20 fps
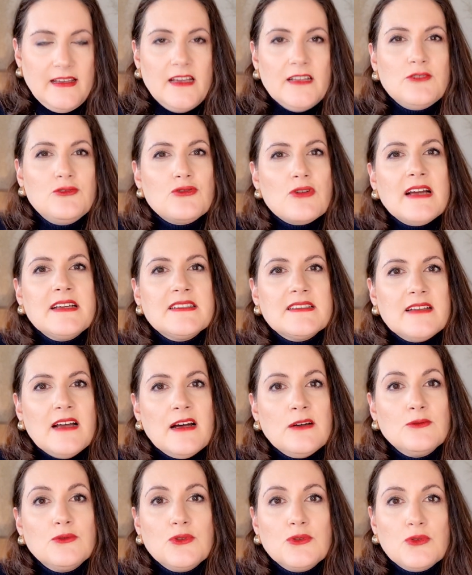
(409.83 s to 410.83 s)
It dries
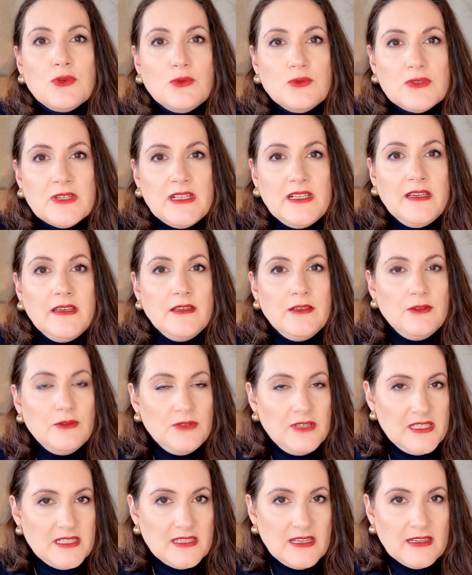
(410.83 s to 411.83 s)
down to totally
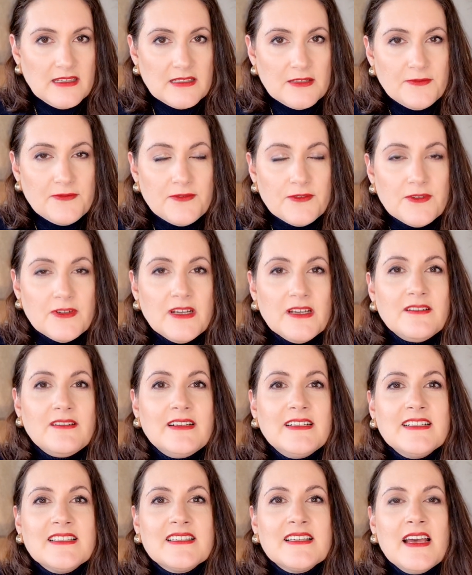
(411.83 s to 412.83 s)
unisex
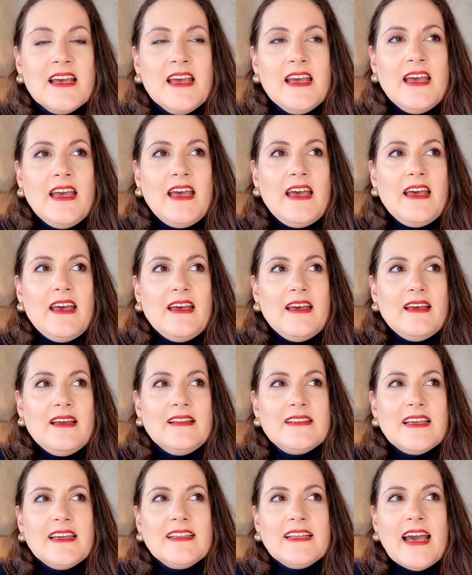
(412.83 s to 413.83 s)
fragrance,
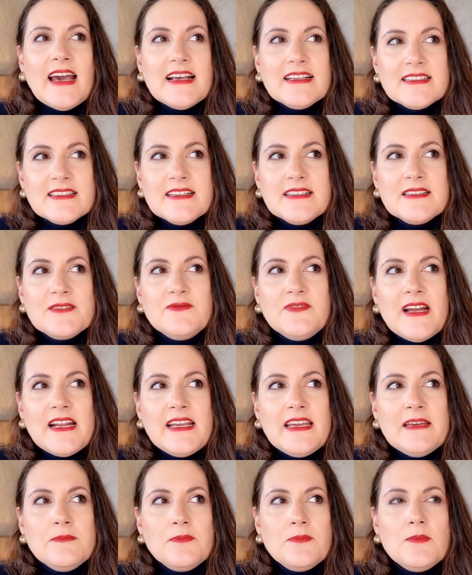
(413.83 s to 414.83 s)
and it has this
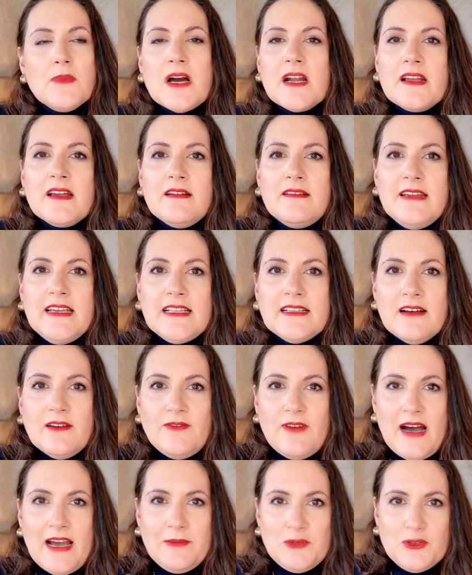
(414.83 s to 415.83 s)
very margarita
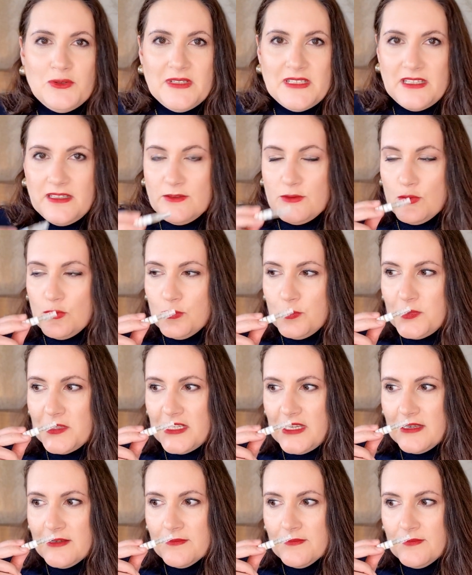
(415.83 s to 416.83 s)
vibe to it into
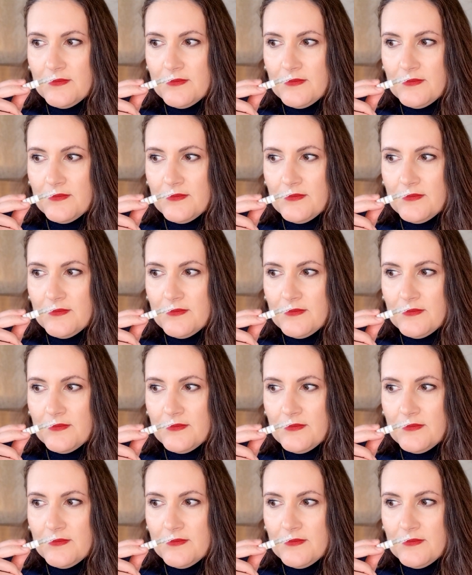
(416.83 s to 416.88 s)
opening.